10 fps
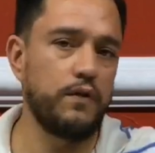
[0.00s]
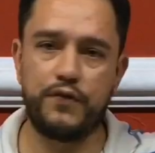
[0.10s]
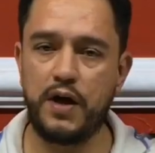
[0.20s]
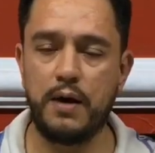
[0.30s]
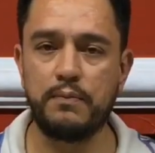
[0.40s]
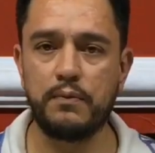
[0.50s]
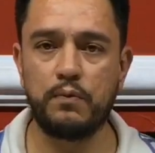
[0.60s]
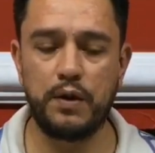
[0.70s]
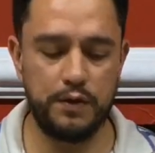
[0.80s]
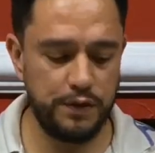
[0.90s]
of them.
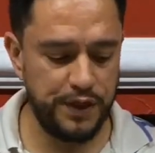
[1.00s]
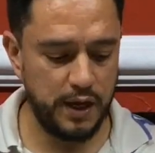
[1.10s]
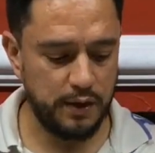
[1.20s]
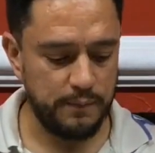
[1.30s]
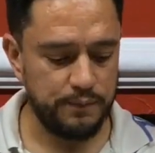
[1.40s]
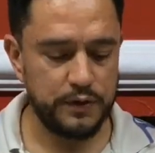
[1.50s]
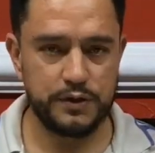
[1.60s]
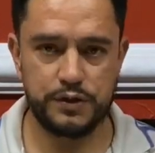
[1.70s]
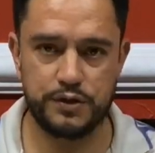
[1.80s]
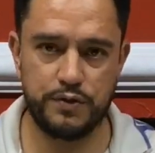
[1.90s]
What do you think?
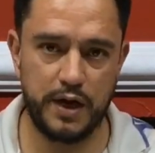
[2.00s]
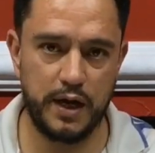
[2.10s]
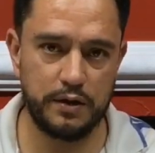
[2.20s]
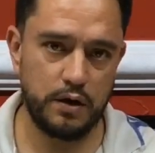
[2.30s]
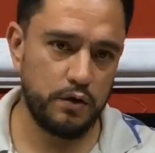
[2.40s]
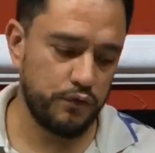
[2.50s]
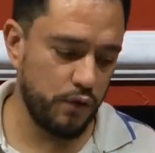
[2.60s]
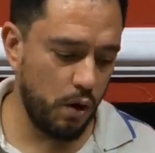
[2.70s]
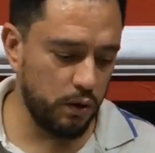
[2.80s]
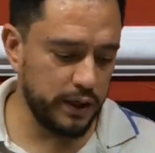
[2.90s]
Straight,
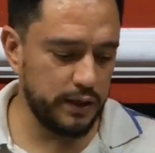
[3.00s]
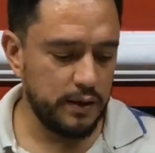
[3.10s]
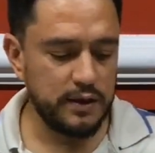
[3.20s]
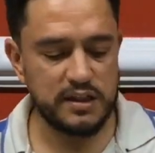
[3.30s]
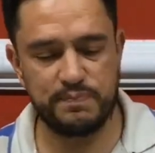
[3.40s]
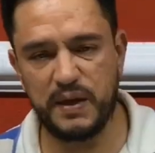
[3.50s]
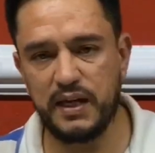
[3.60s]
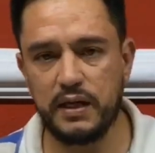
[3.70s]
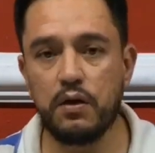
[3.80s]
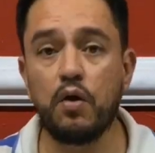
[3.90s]
rolling,
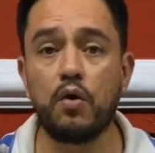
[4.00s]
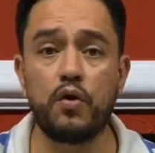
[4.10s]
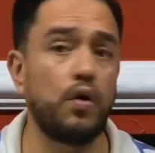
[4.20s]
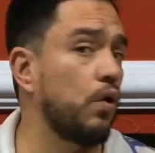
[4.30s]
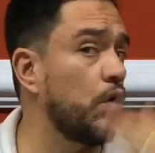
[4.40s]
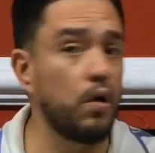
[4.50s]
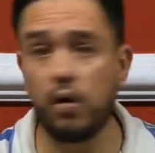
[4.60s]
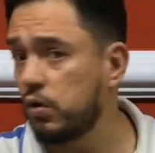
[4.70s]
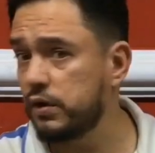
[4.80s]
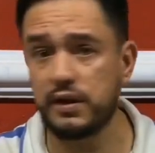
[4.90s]
spinning, or all